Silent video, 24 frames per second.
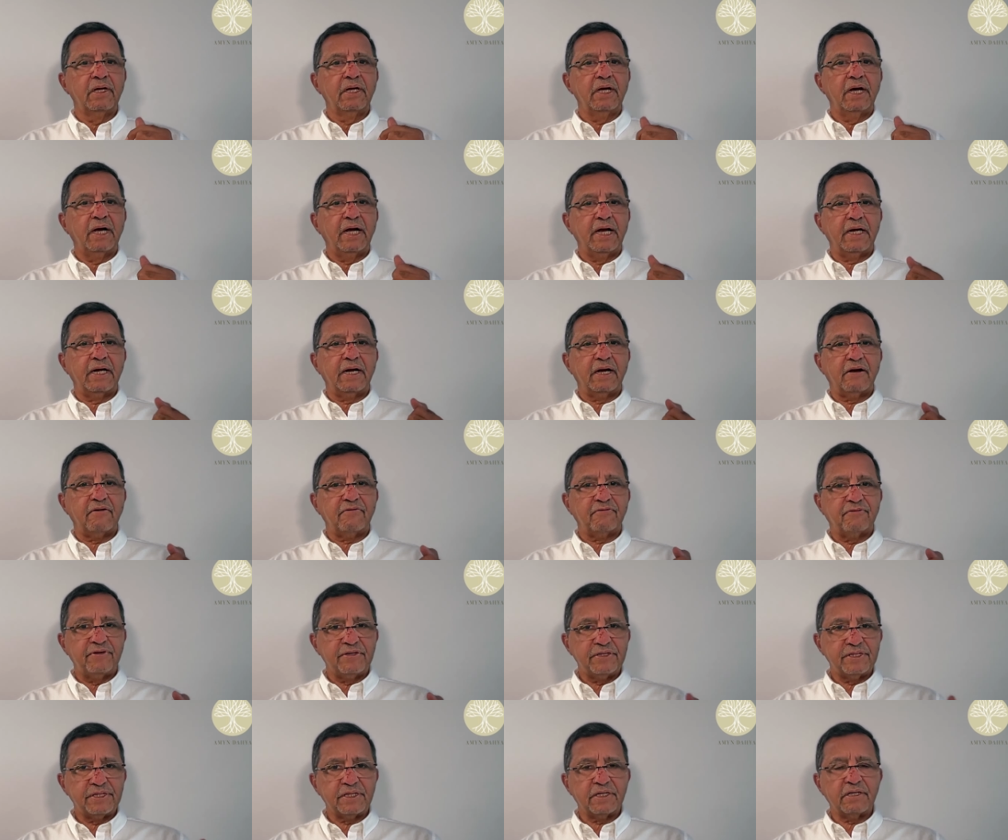And our
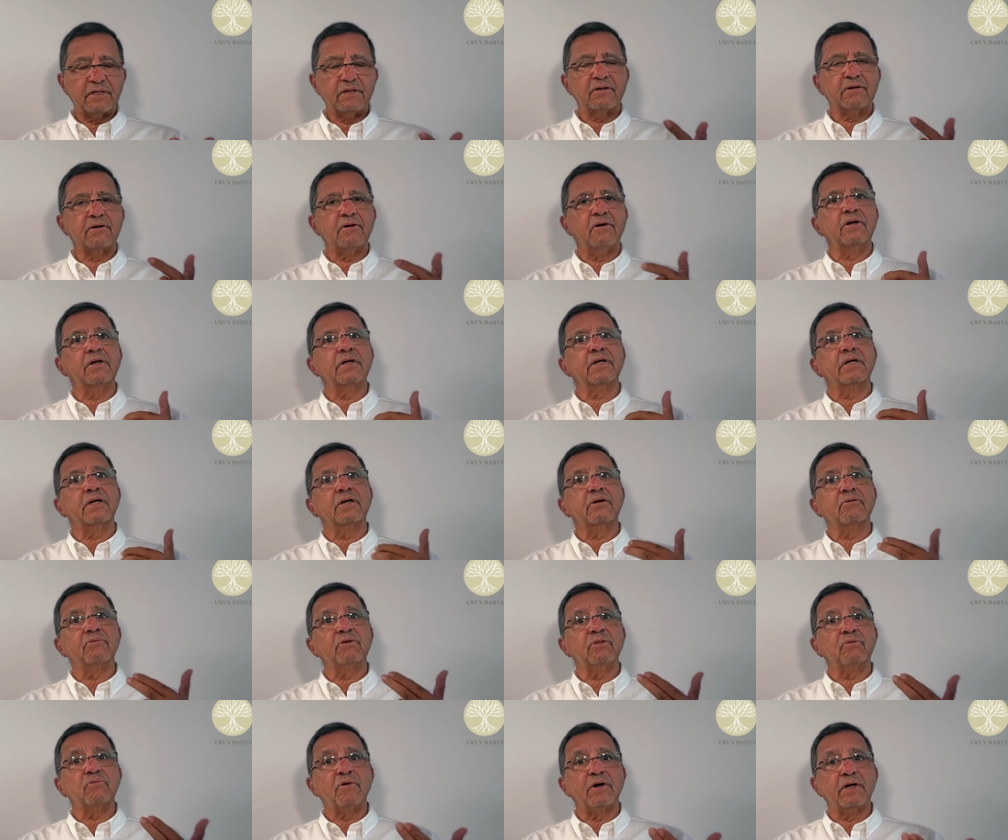physical contact
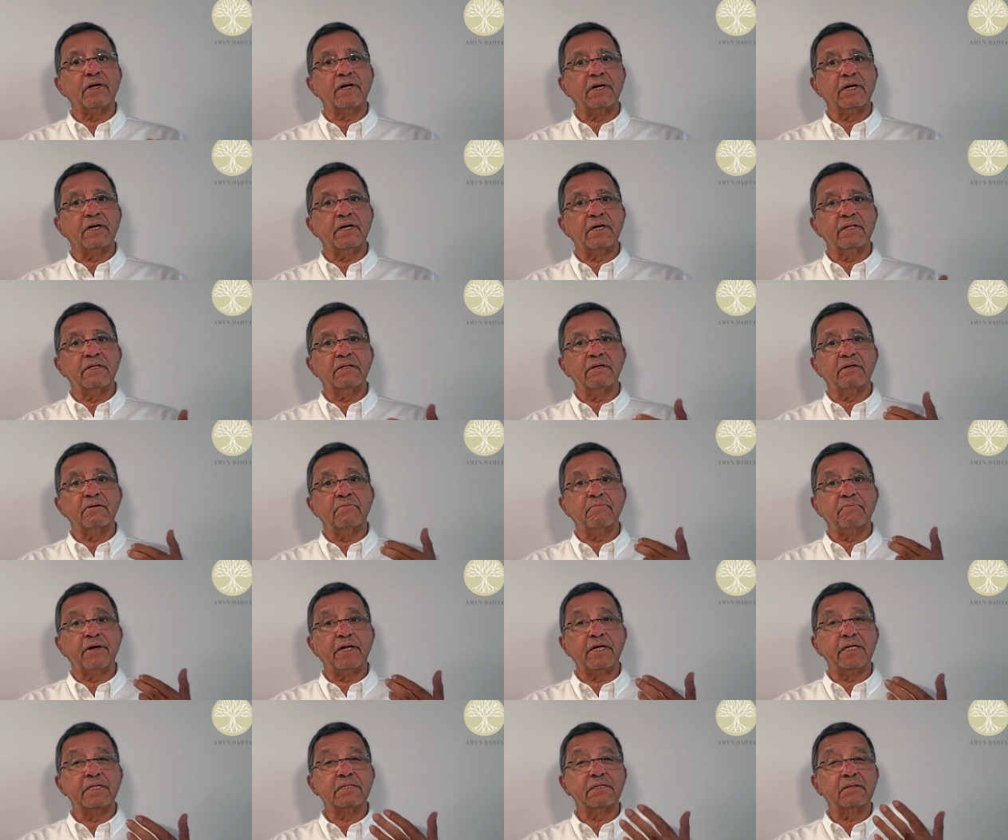with one another
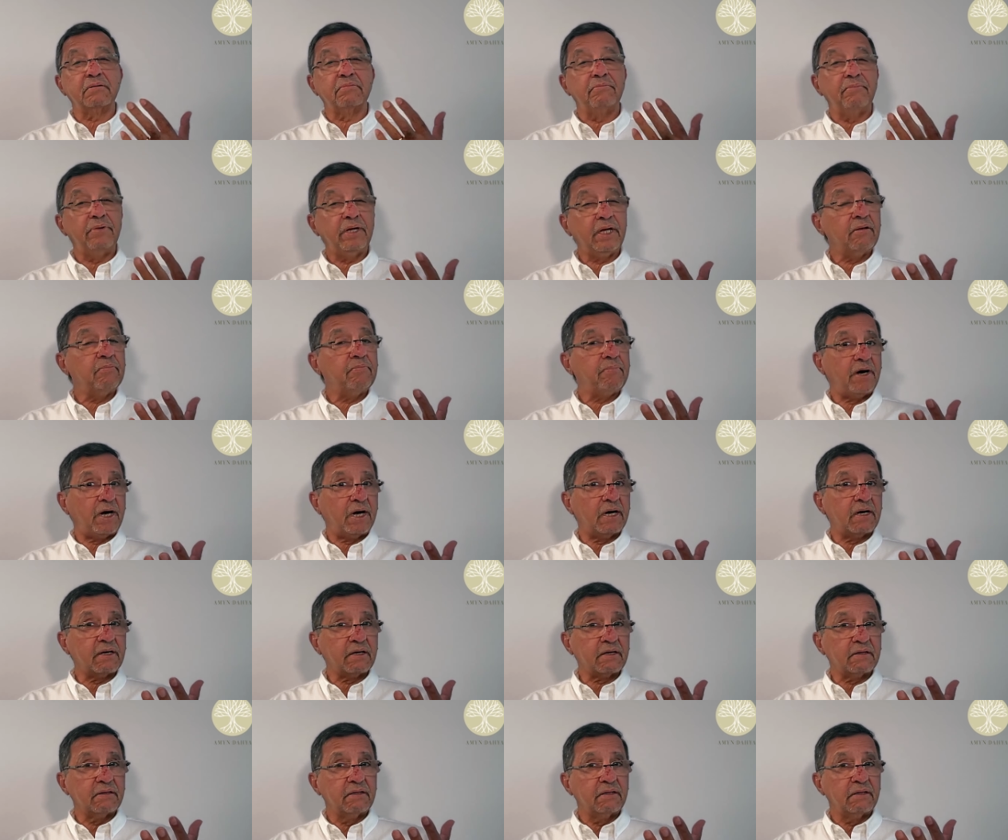plays a big
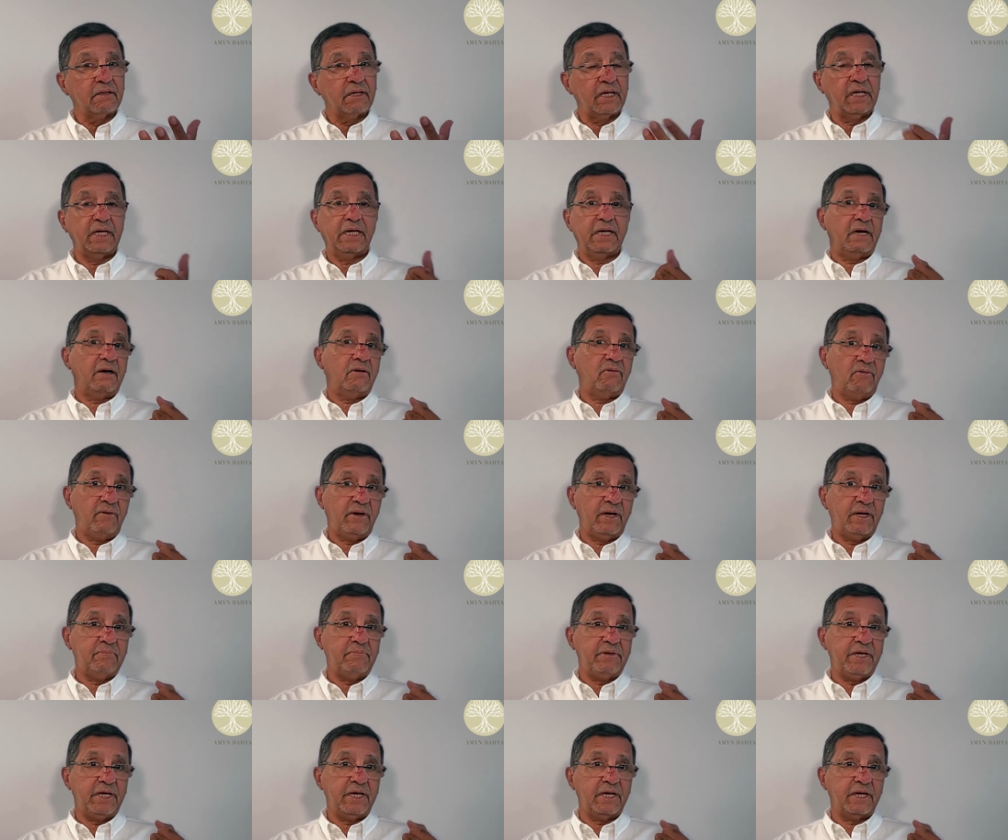part in our
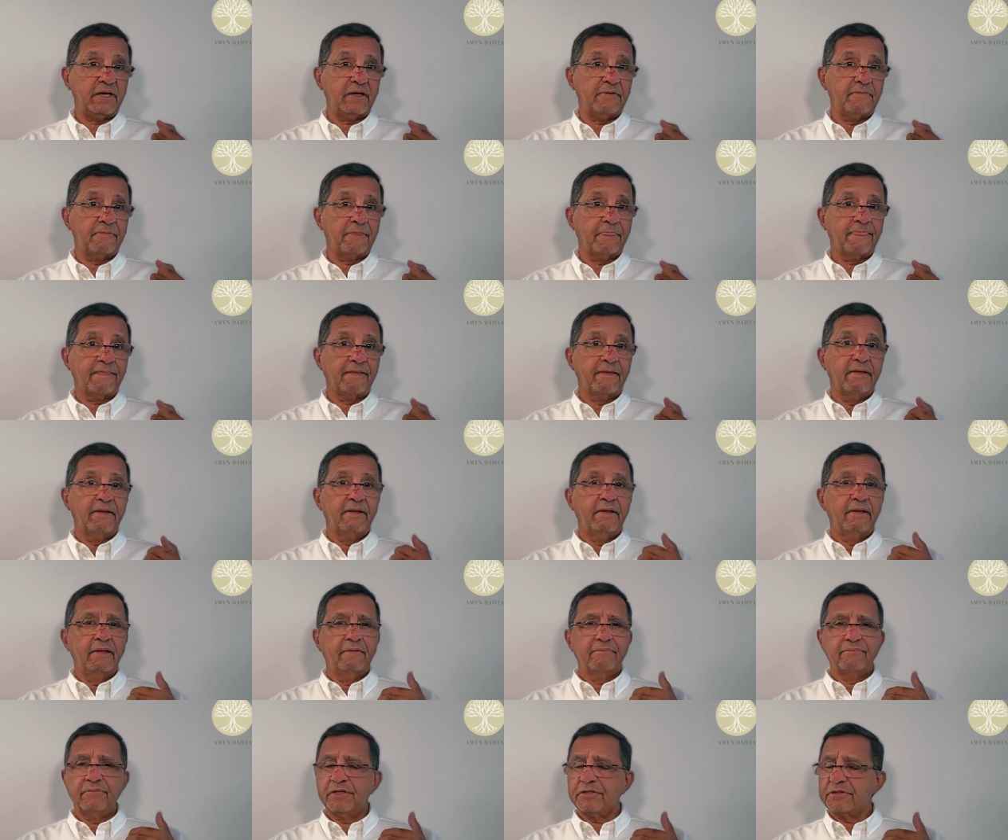well-being.
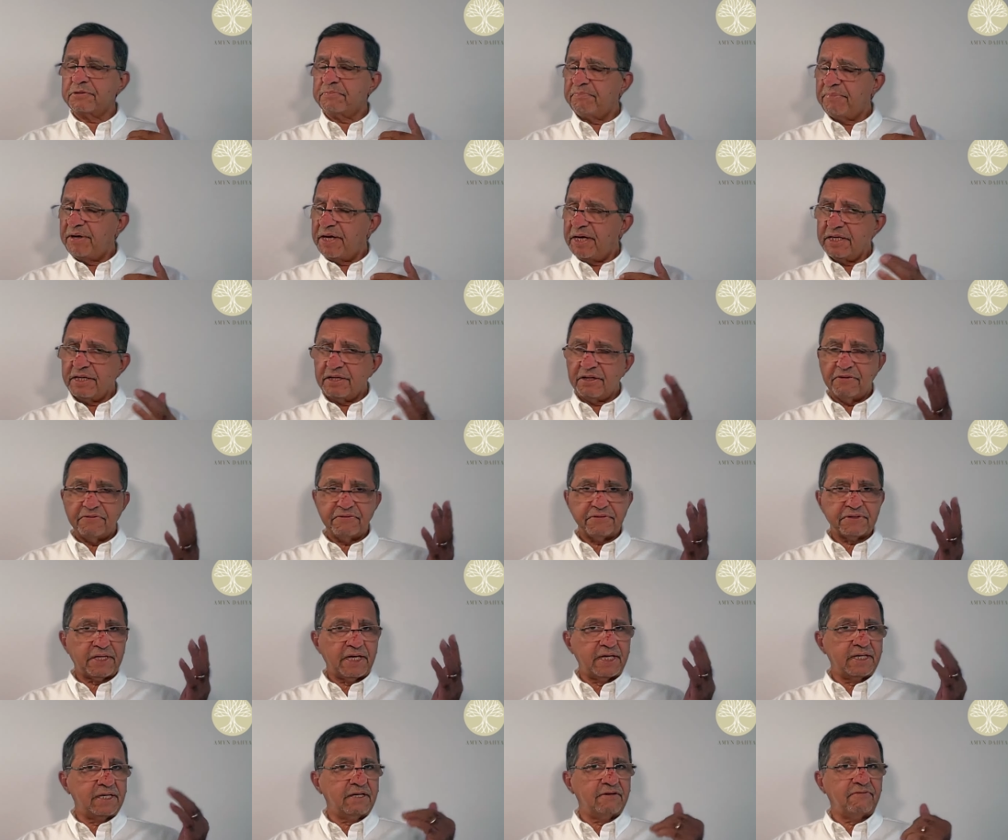There's plenty of
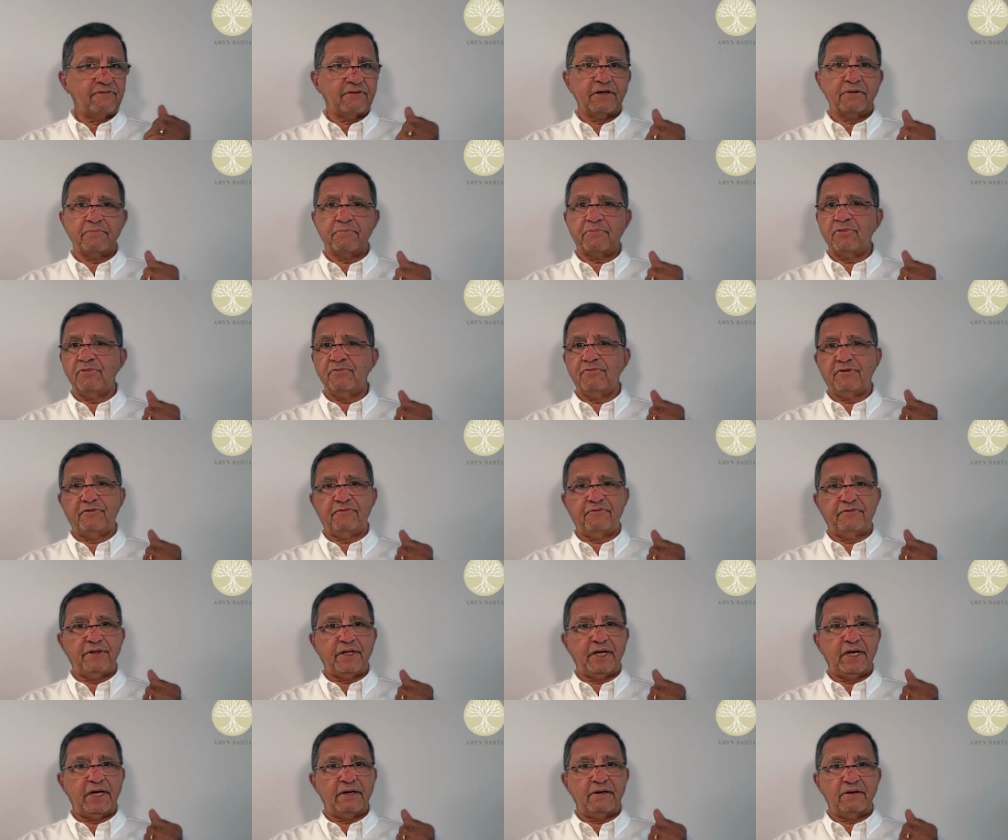scientific proof of
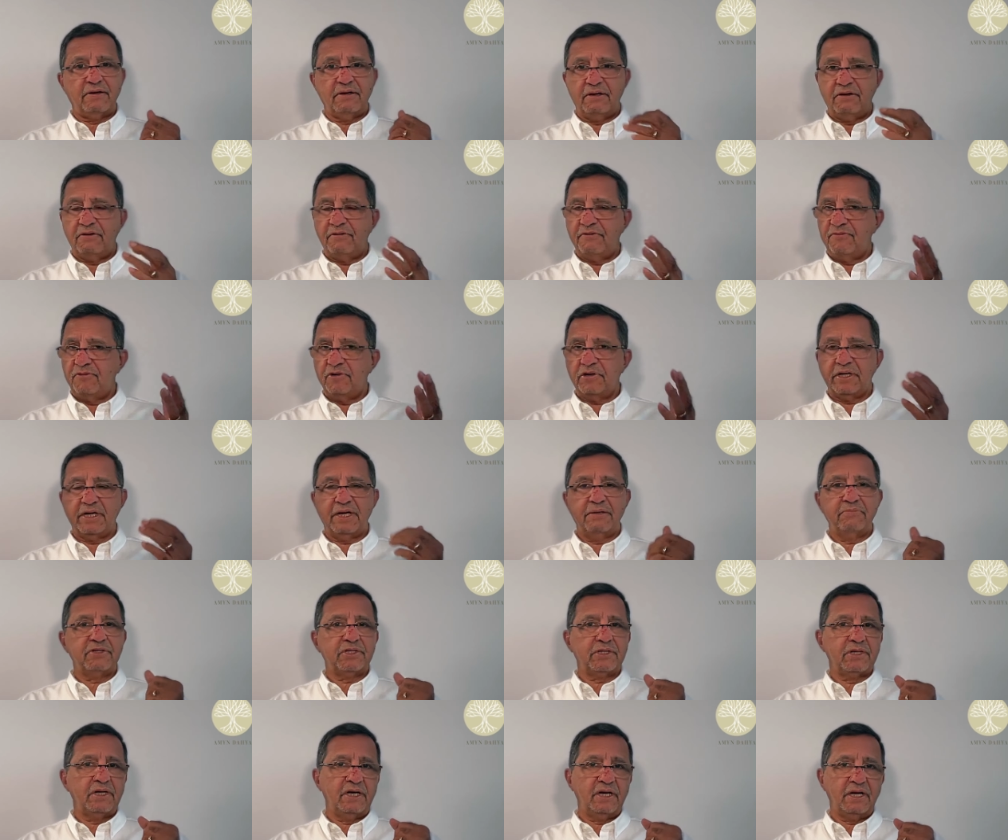that, of what I'm
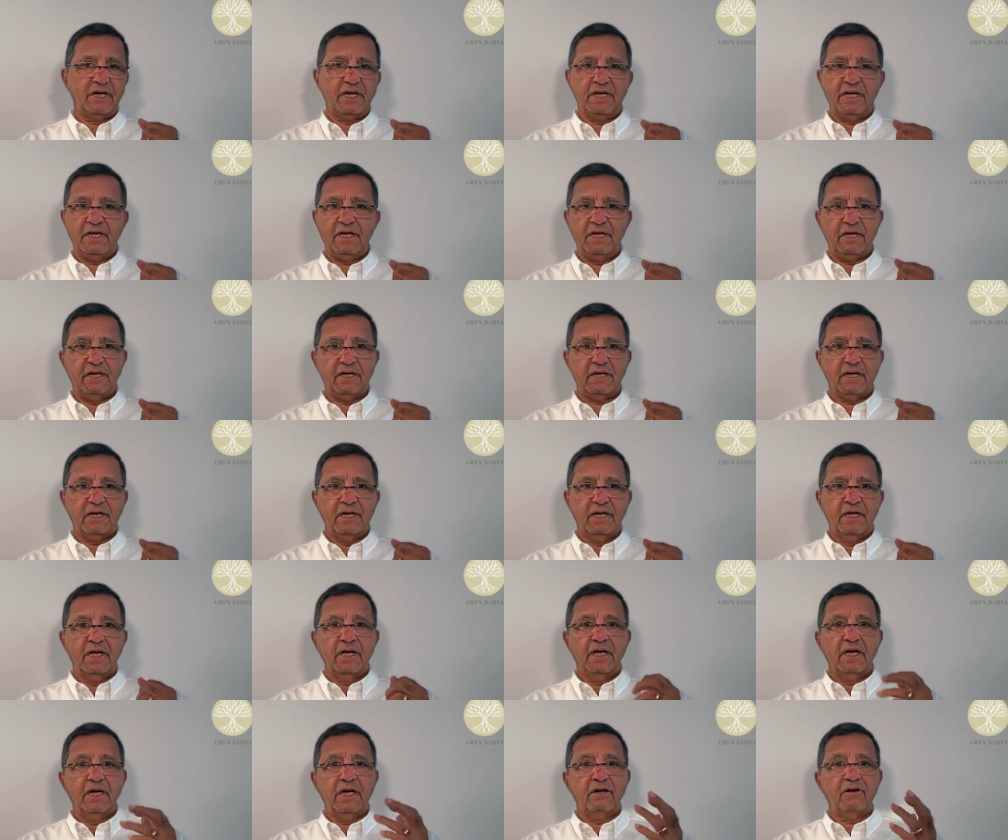sharing here.
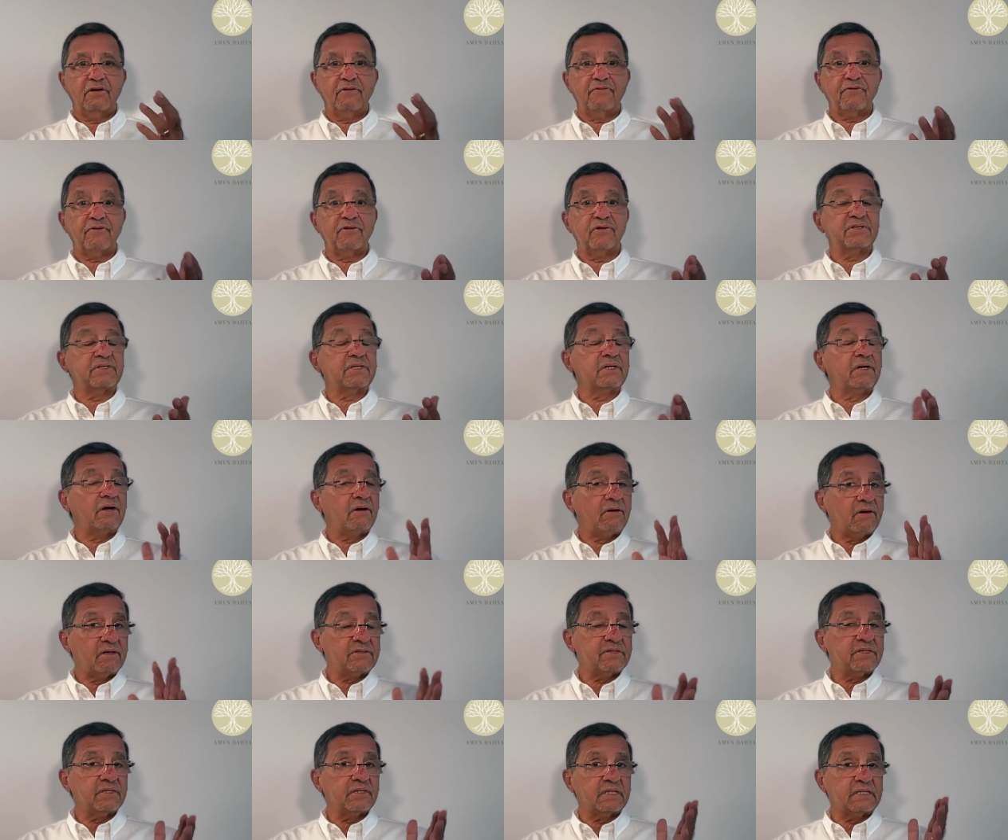And of course, the
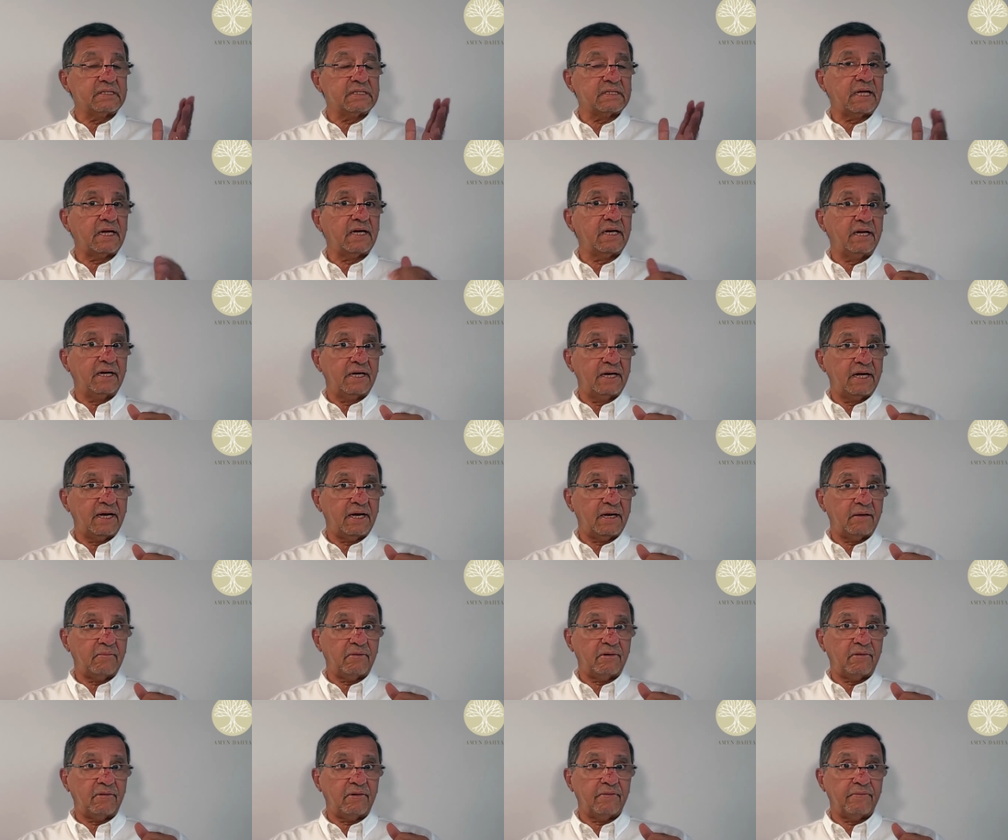logic is
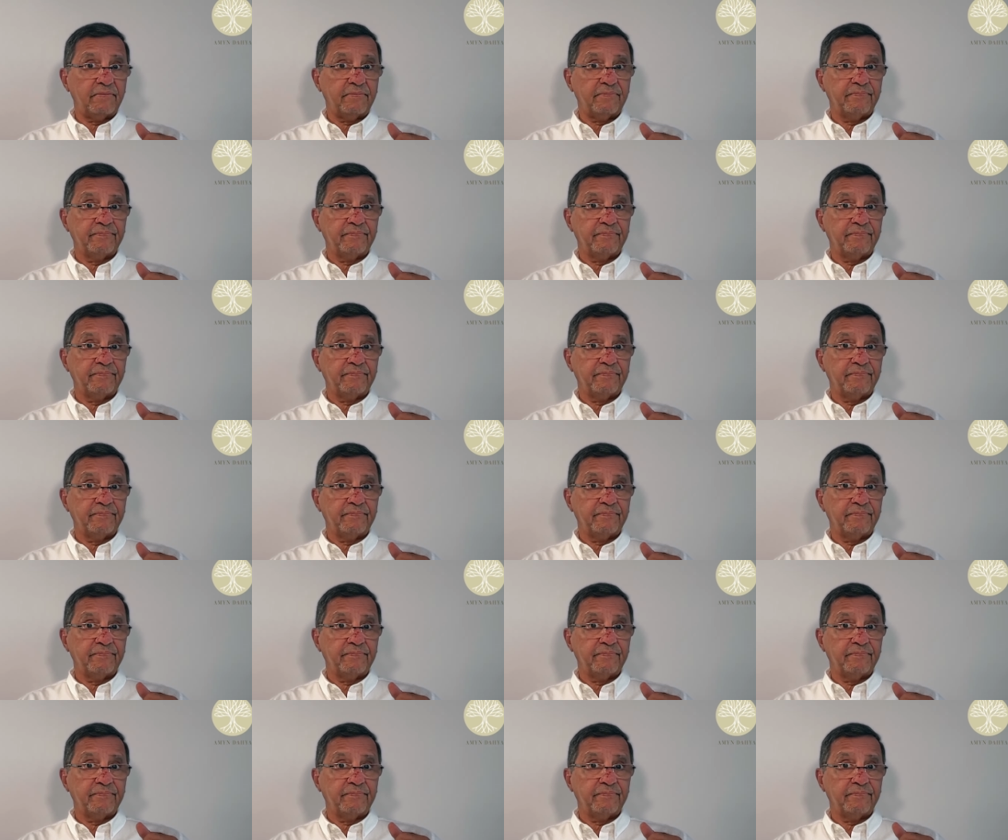undeniable.